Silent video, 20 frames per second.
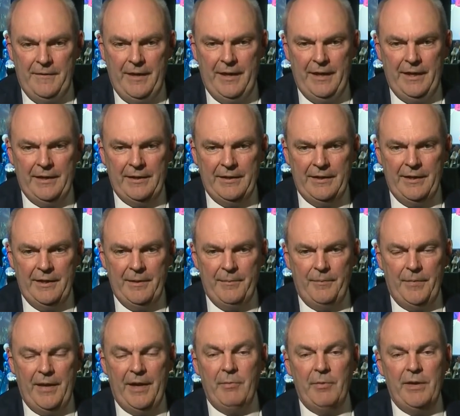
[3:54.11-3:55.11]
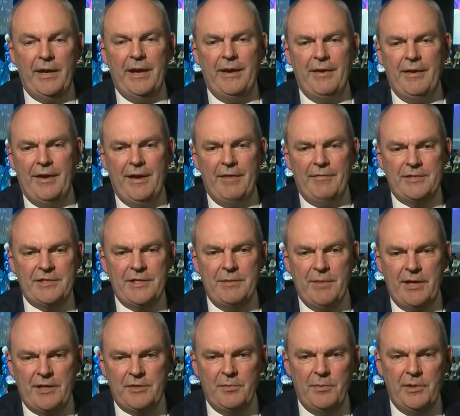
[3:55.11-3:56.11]
and, um, and we ha- haven't
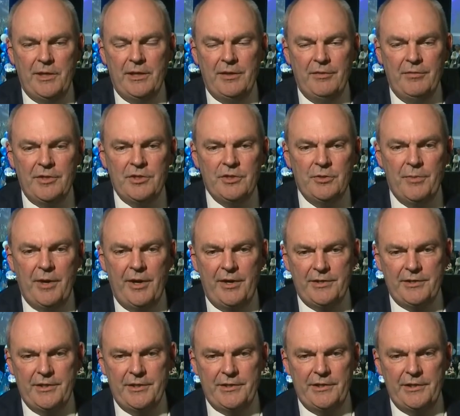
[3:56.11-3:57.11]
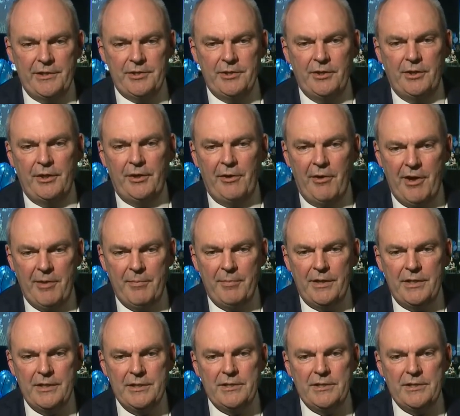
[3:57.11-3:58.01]
seen much from any individual Maori seats unless you can enlighten me.